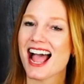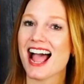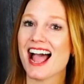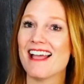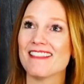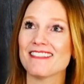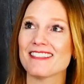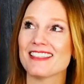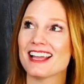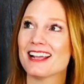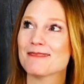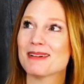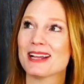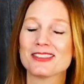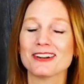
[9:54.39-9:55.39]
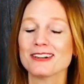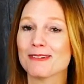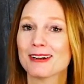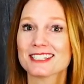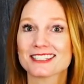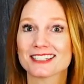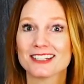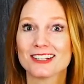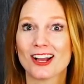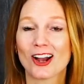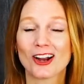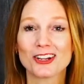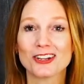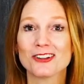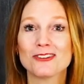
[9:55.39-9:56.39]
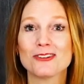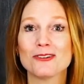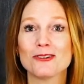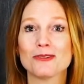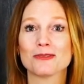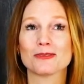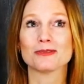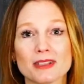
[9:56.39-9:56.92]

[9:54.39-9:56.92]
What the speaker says: And then my third question, are you